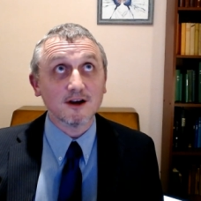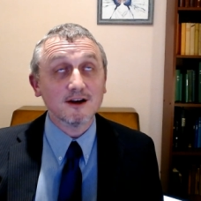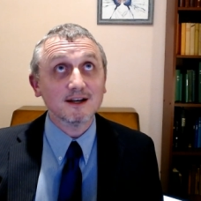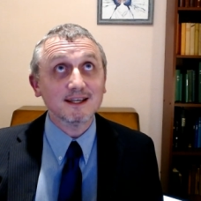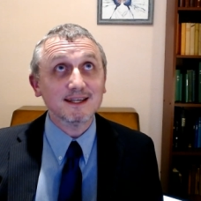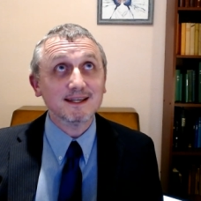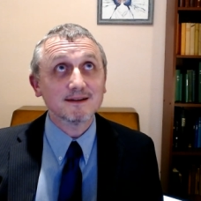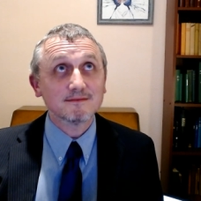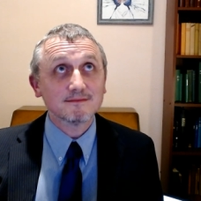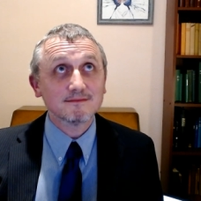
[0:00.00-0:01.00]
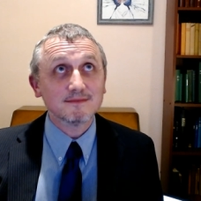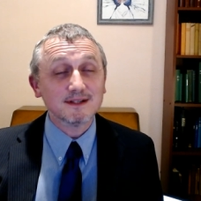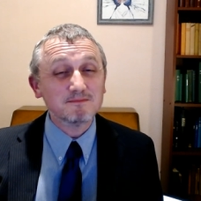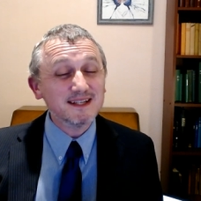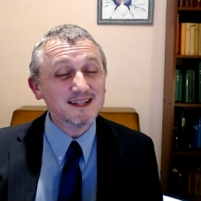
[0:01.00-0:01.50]
Early
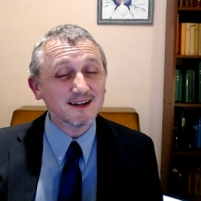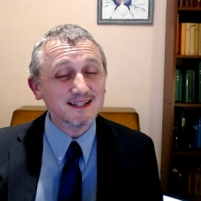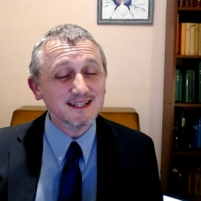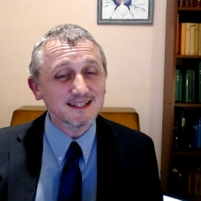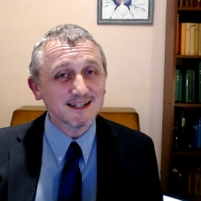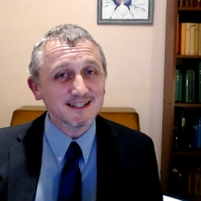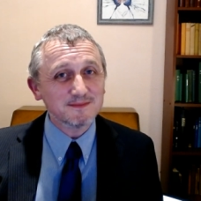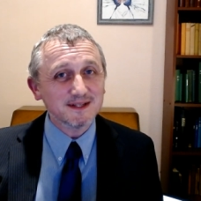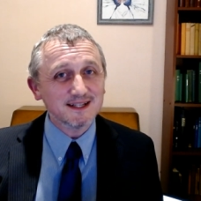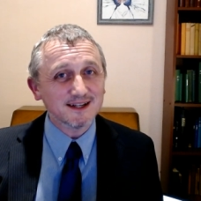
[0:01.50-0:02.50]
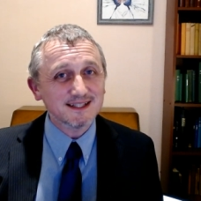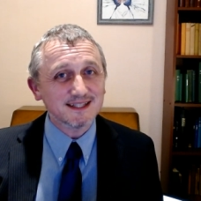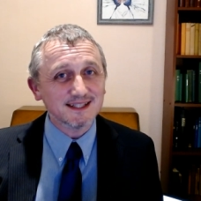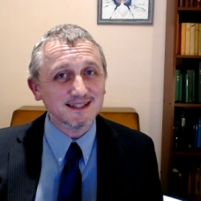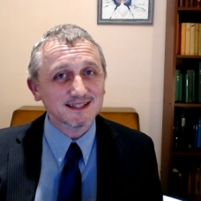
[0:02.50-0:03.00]
mid 90s, early to mid
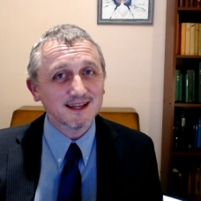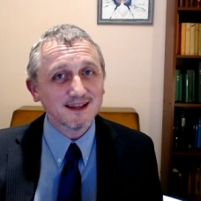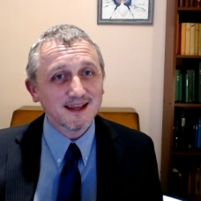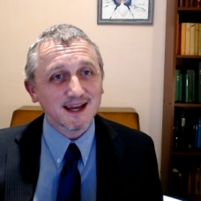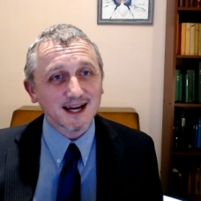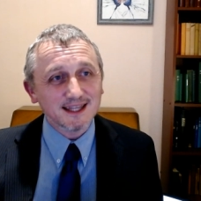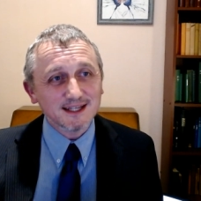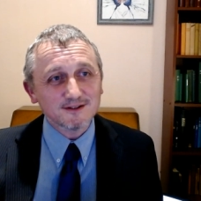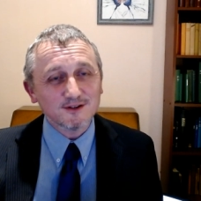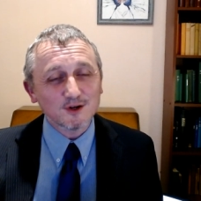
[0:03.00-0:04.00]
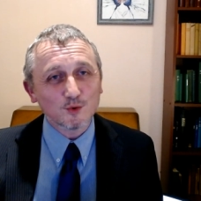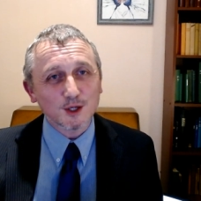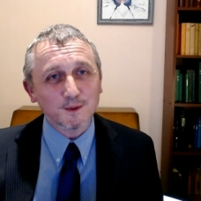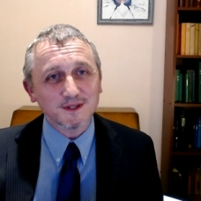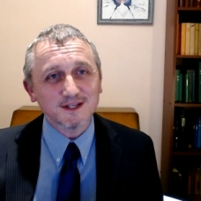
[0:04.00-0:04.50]
90s, and they were doing
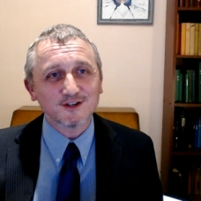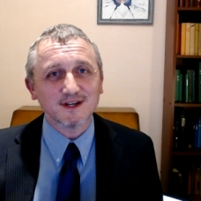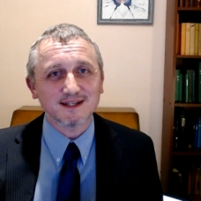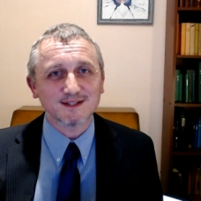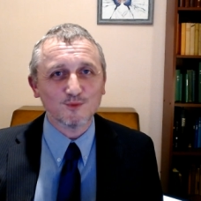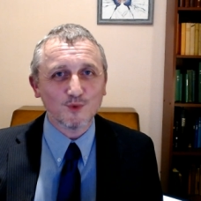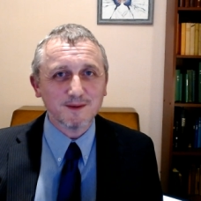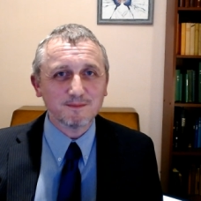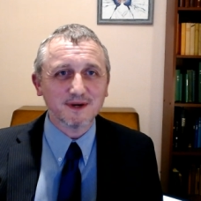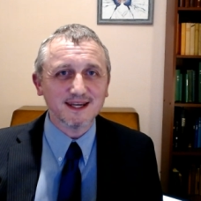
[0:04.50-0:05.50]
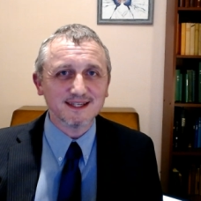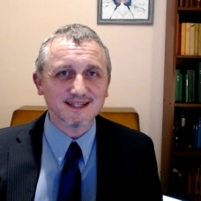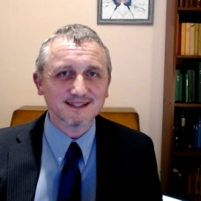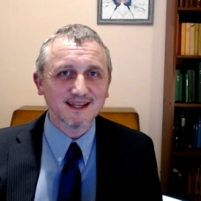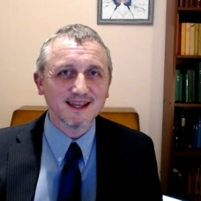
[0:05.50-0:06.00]
work with intranets and web
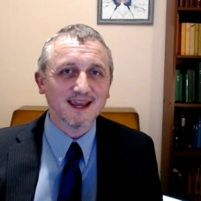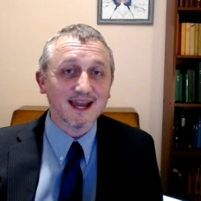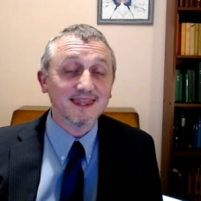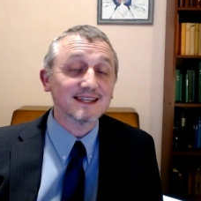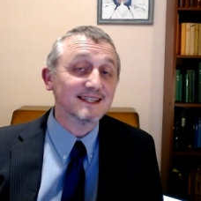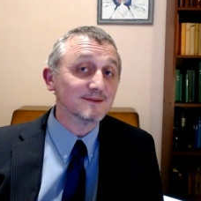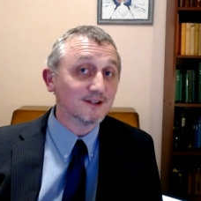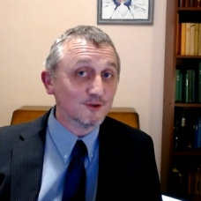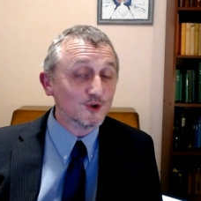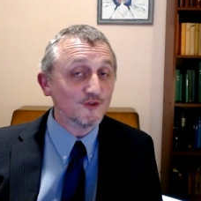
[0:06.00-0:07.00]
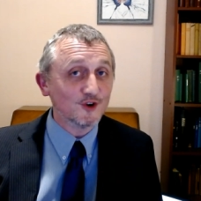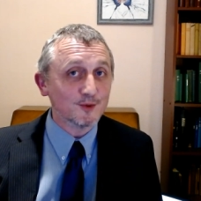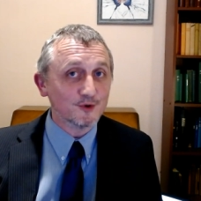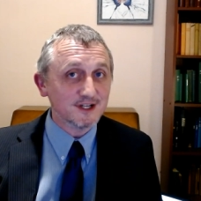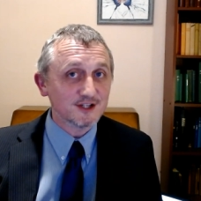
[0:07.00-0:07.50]
pages, and that seemed an awful lot
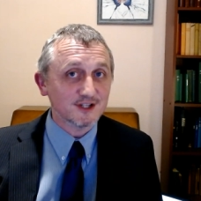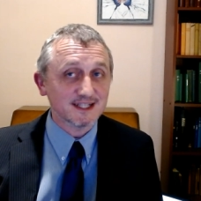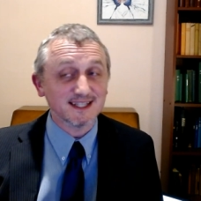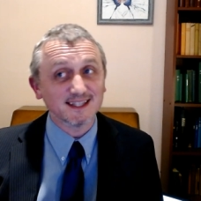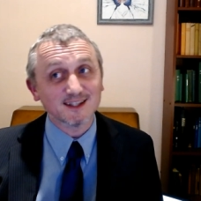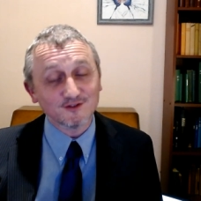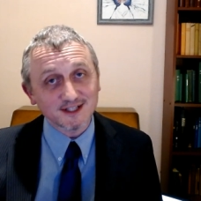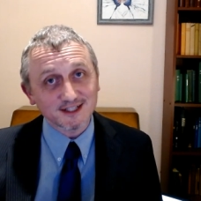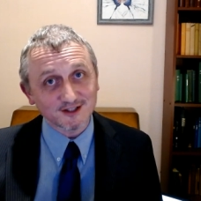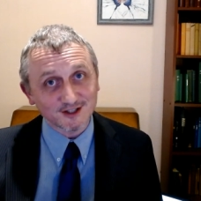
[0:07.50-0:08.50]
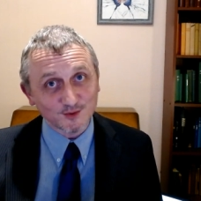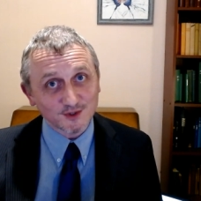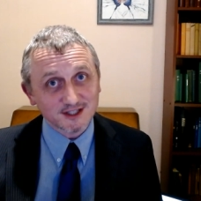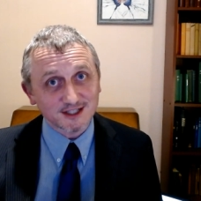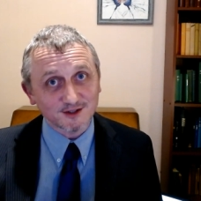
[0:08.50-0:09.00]
more interesting than the research I
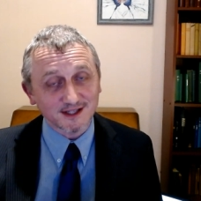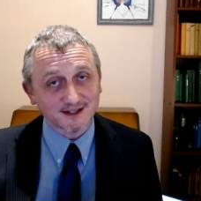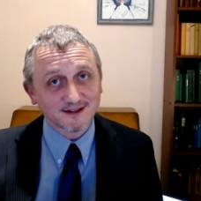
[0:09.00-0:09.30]
was doing.